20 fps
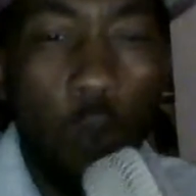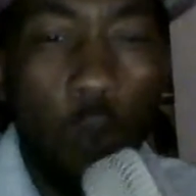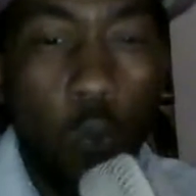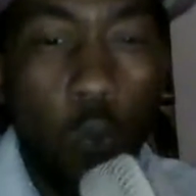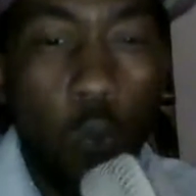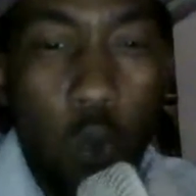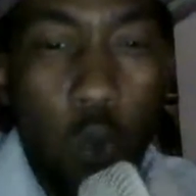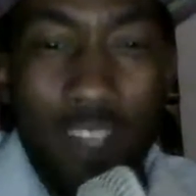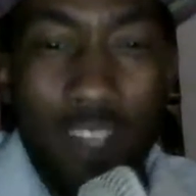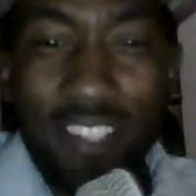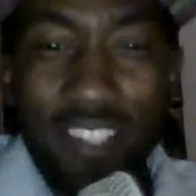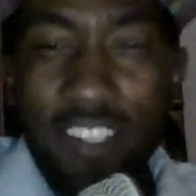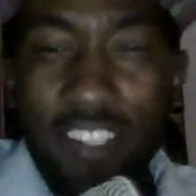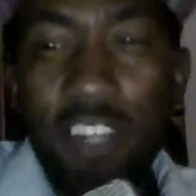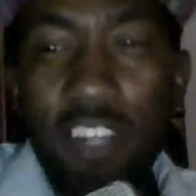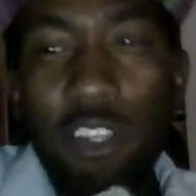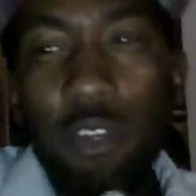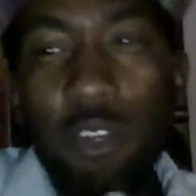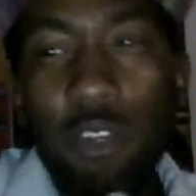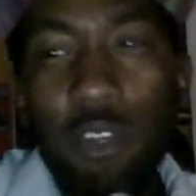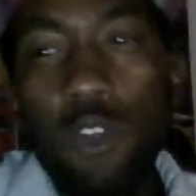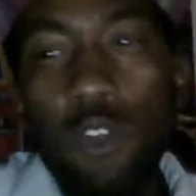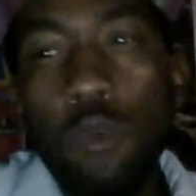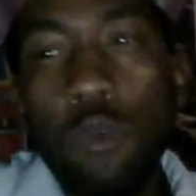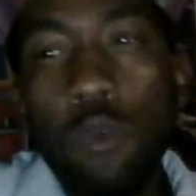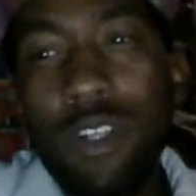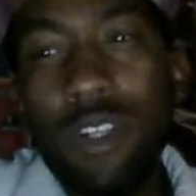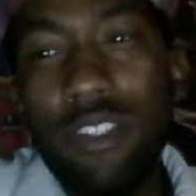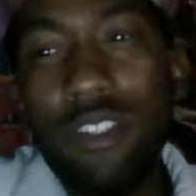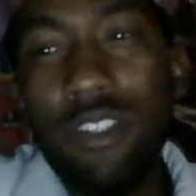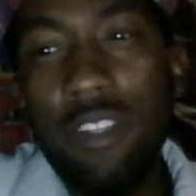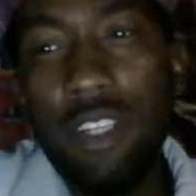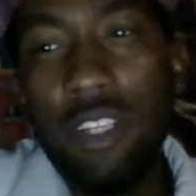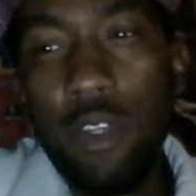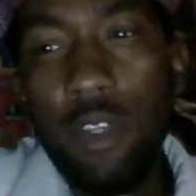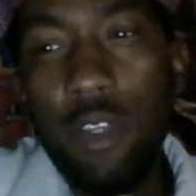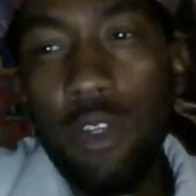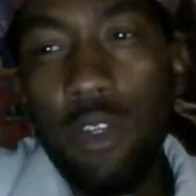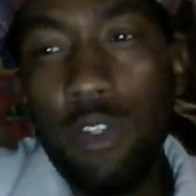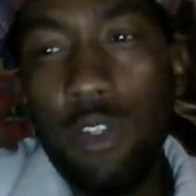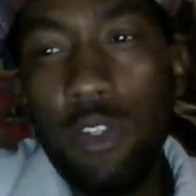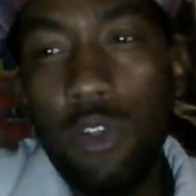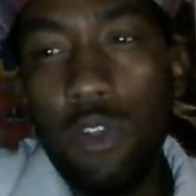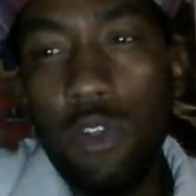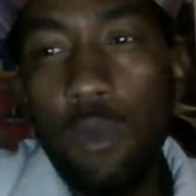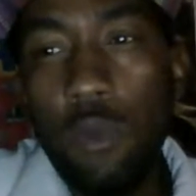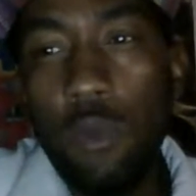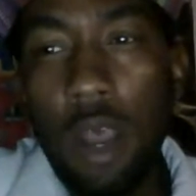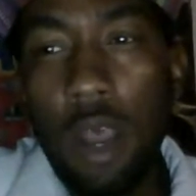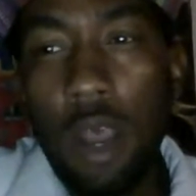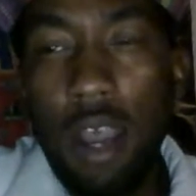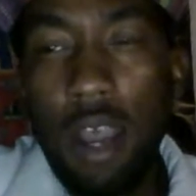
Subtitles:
What's the deal, YouTube? What's the deal, YouTube?